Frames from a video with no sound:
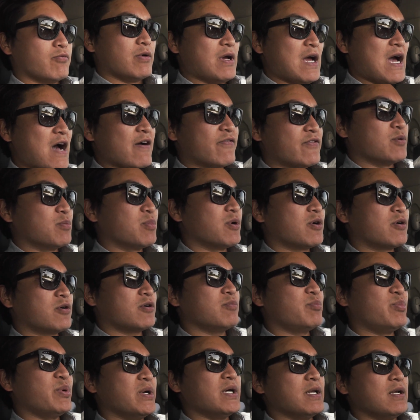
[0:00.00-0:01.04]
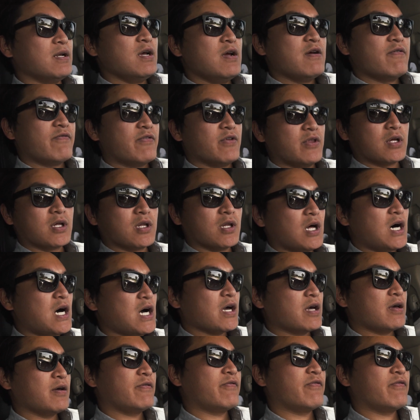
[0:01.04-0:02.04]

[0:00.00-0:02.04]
Afterburner, but for the Glock,